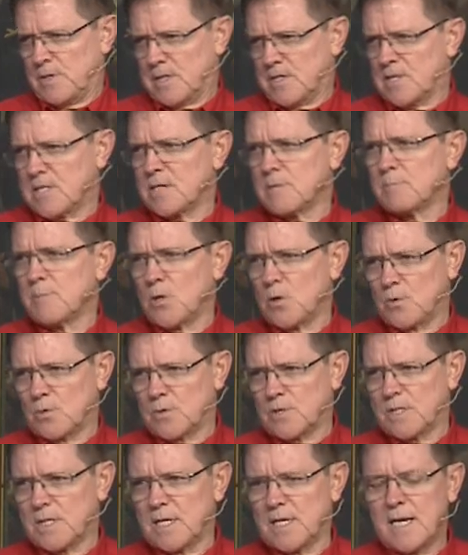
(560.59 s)
that
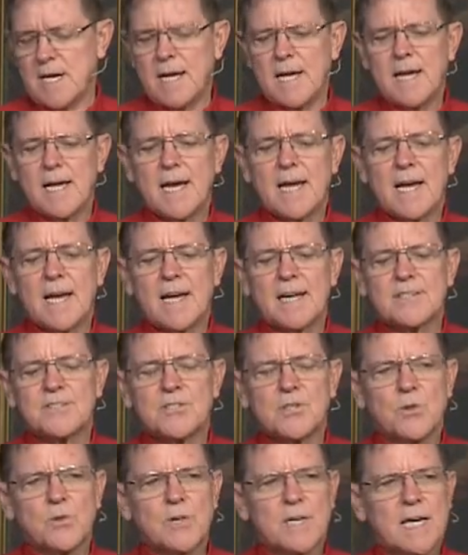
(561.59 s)
smoked. And
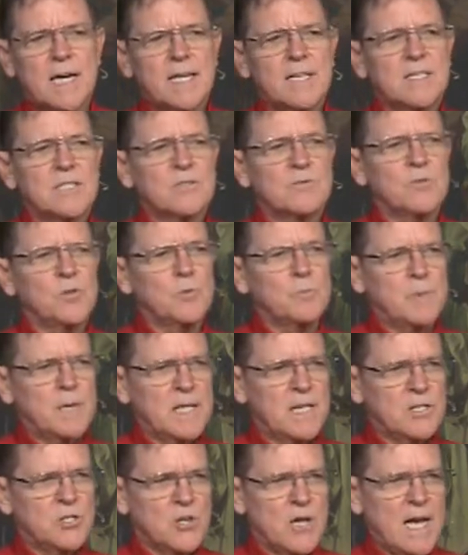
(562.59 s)
so they had these full
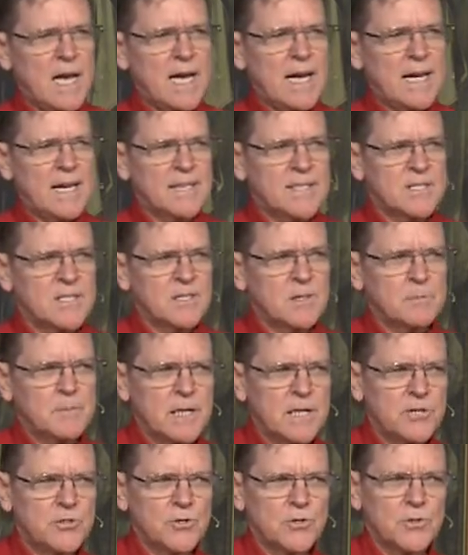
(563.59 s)
page ads in the
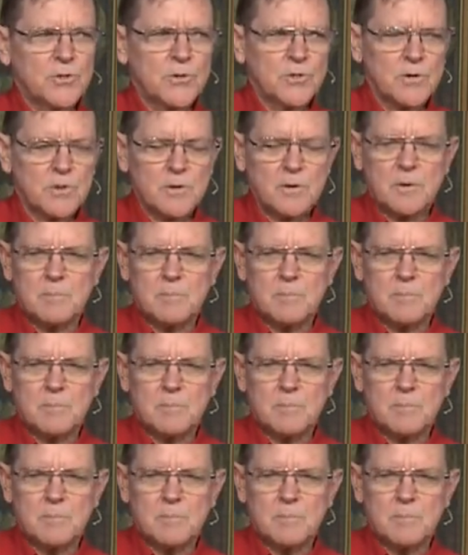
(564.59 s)
major